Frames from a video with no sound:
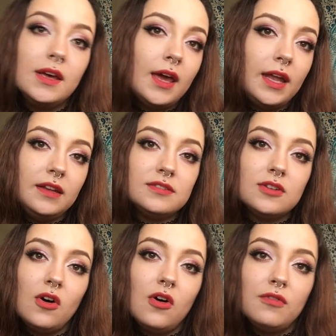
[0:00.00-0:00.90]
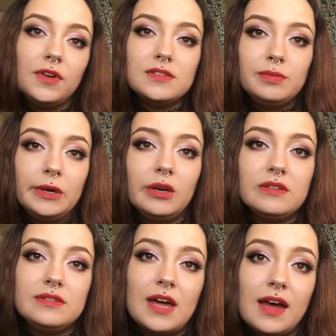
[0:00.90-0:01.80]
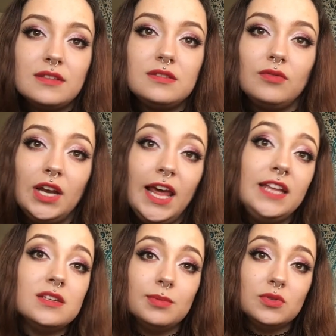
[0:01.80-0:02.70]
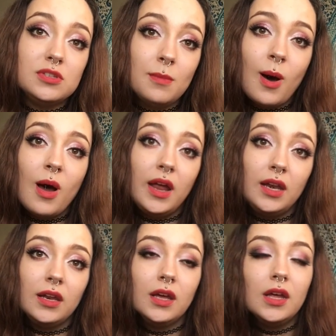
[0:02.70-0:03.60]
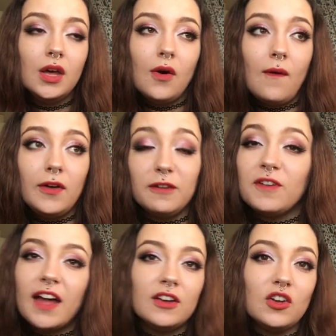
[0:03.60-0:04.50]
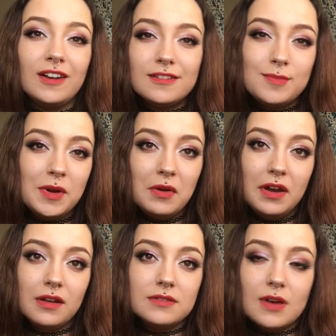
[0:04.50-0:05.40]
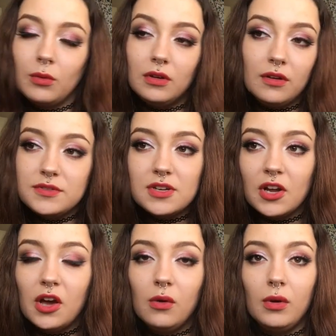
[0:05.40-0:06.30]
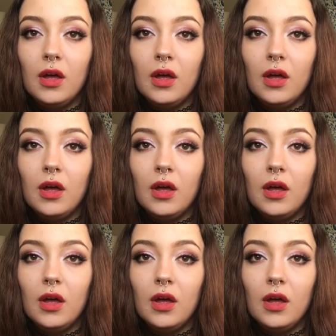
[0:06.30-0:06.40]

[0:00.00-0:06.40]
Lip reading: any sort of experience that's relatable to mine, or you've had a good experience. I would love to know.